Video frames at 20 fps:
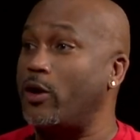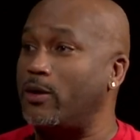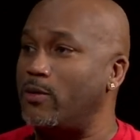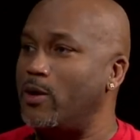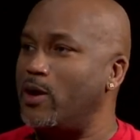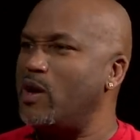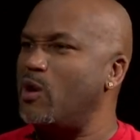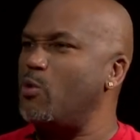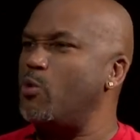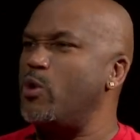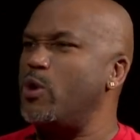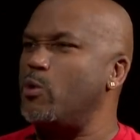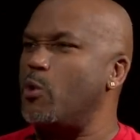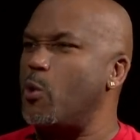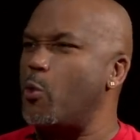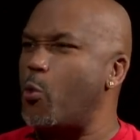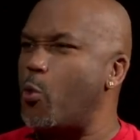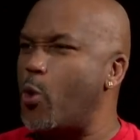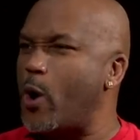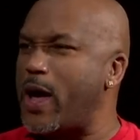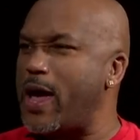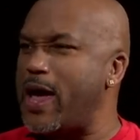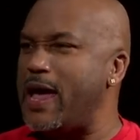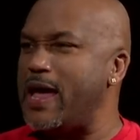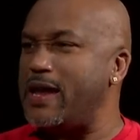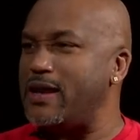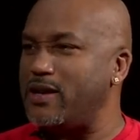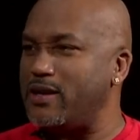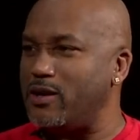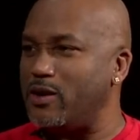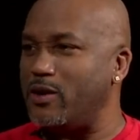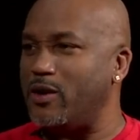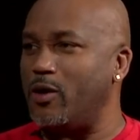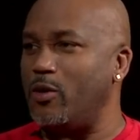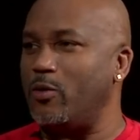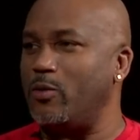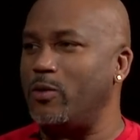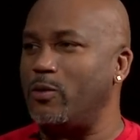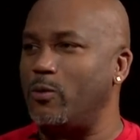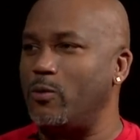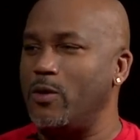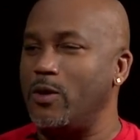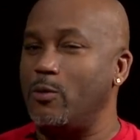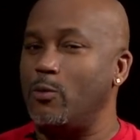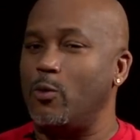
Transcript: and we were wet, you know,